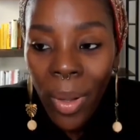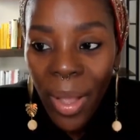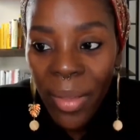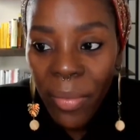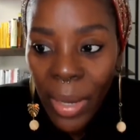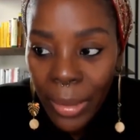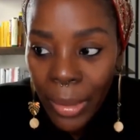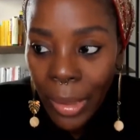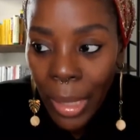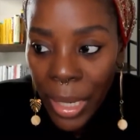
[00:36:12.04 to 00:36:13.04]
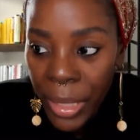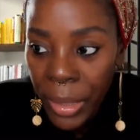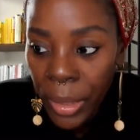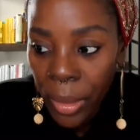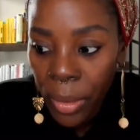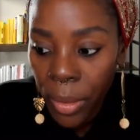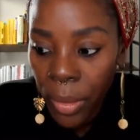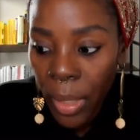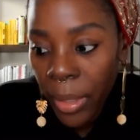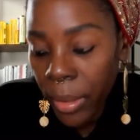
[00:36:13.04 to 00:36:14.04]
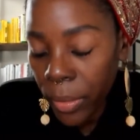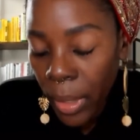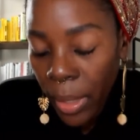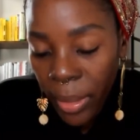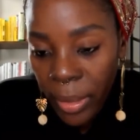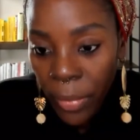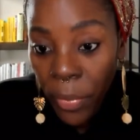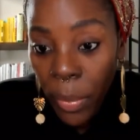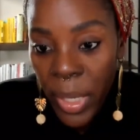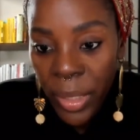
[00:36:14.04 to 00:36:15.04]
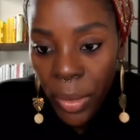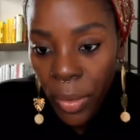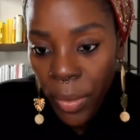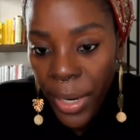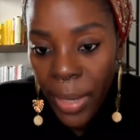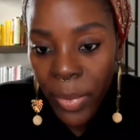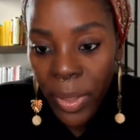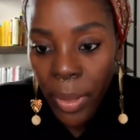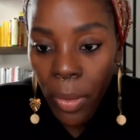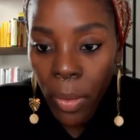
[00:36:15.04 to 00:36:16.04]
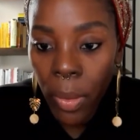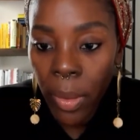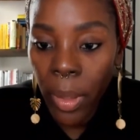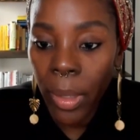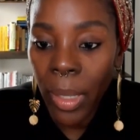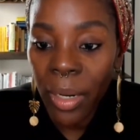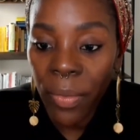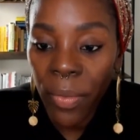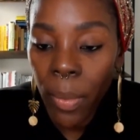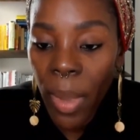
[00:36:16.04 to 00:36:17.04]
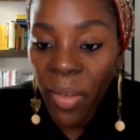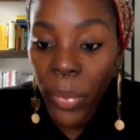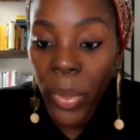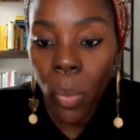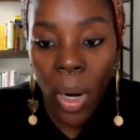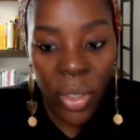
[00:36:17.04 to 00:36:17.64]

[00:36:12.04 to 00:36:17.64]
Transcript: Well, I've gotten clients like I said from Instagram, so a lot of them have been